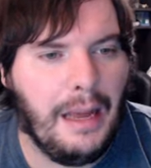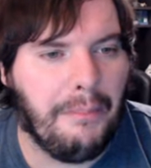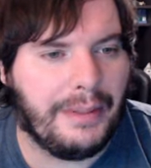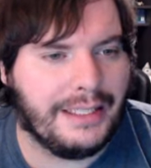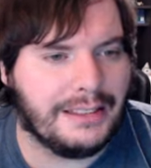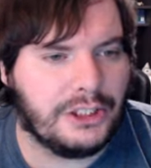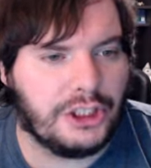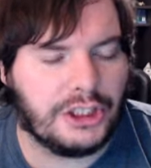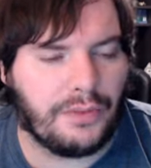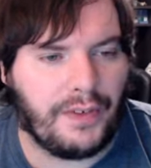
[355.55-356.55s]
because it's
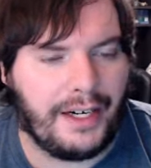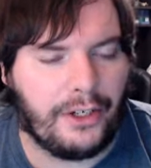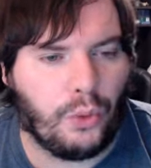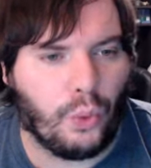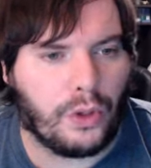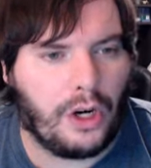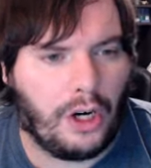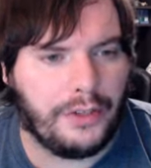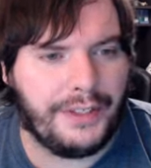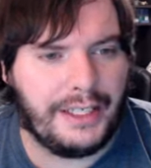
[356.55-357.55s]
just a very cool
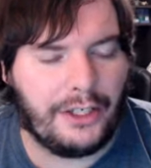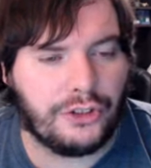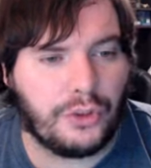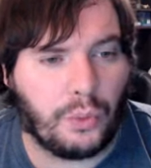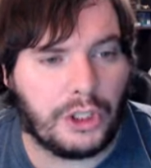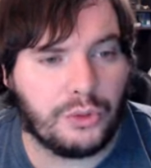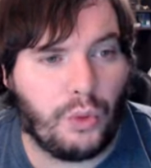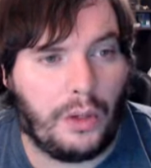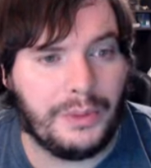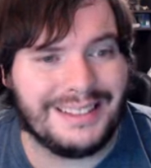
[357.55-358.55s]
card that also works
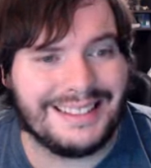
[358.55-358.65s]
well with